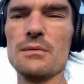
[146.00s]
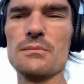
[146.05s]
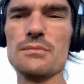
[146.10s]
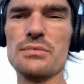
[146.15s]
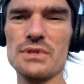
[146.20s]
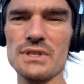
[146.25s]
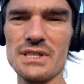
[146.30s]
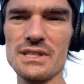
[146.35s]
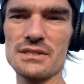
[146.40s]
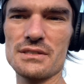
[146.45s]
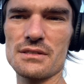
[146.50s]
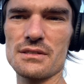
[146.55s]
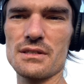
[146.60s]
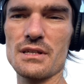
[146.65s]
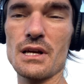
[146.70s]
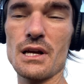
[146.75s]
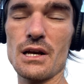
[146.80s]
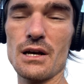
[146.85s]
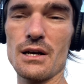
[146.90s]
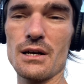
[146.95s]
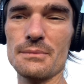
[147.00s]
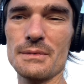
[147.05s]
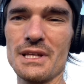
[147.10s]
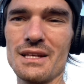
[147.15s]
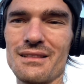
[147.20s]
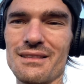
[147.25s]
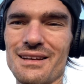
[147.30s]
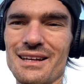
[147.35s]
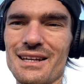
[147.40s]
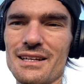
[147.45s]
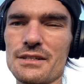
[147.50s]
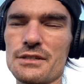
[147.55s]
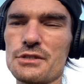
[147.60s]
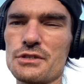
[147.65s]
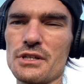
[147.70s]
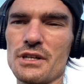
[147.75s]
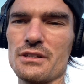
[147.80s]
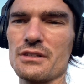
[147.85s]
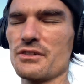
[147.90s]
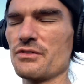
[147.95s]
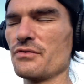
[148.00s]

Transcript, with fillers: please comment, like, share this